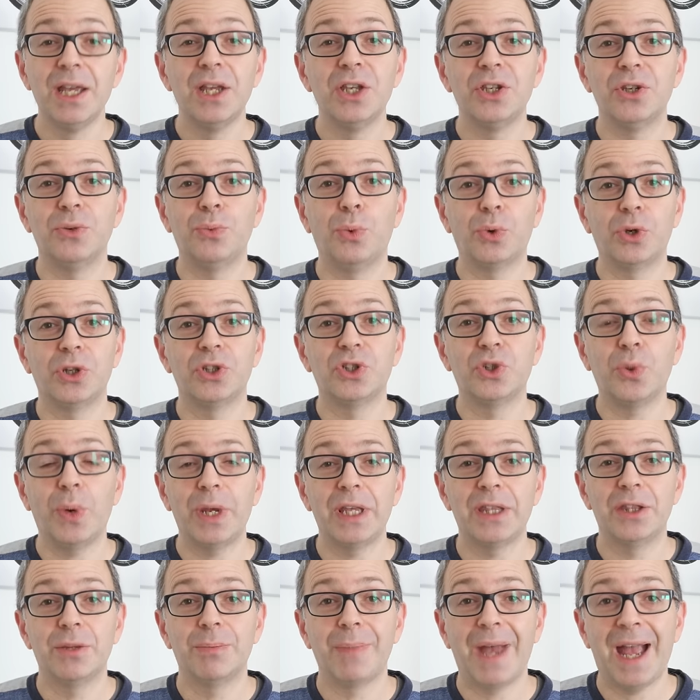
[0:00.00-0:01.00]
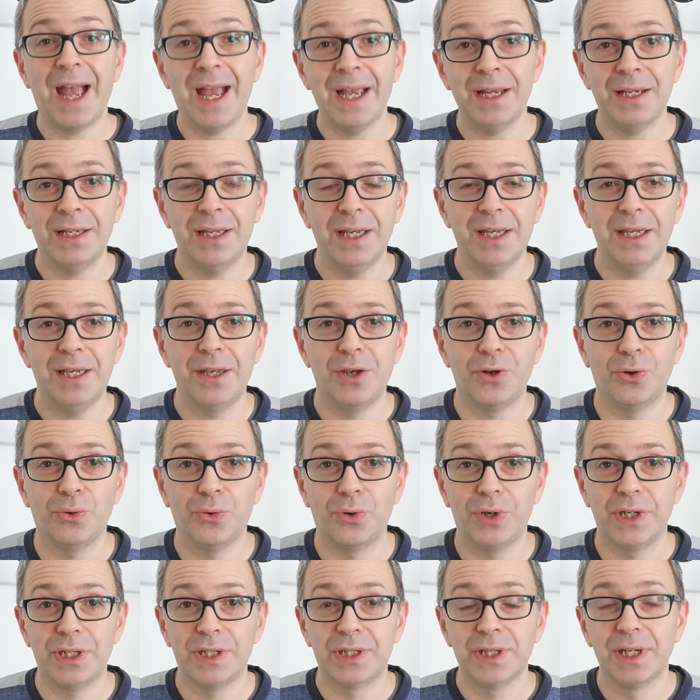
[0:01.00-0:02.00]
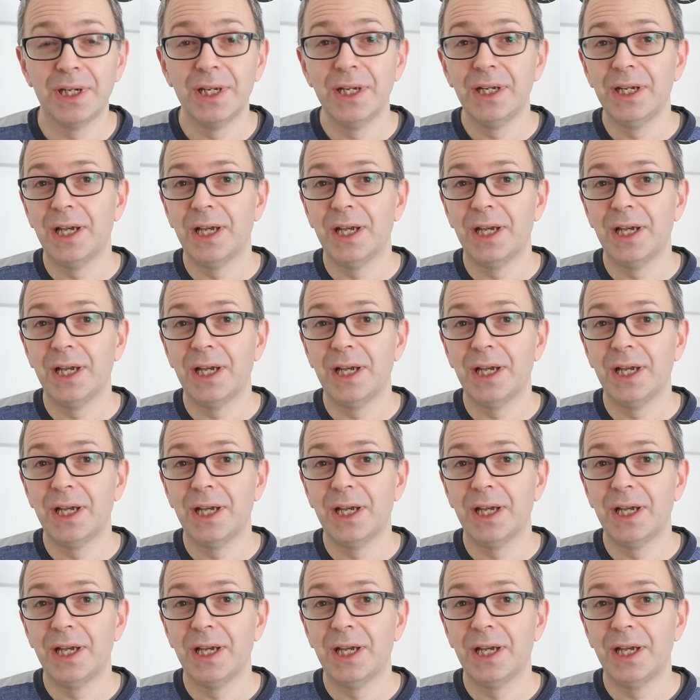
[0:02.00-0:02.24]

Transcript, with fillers: you want to tweet them at Geekanoids